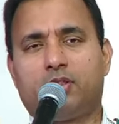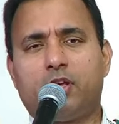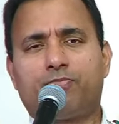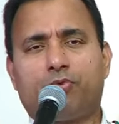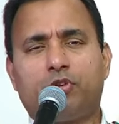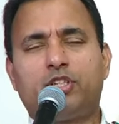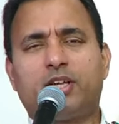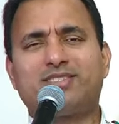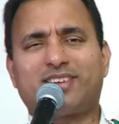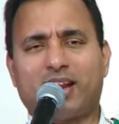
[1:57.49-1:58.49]
Therefore,
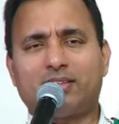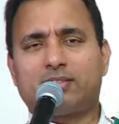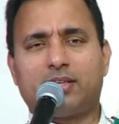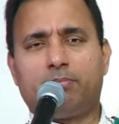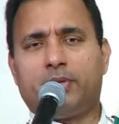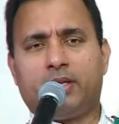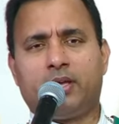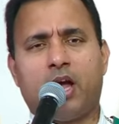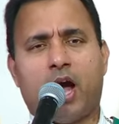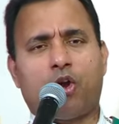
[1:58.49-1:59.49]
just trust in me
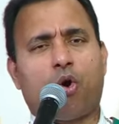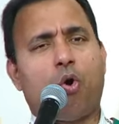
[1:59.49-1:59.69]
and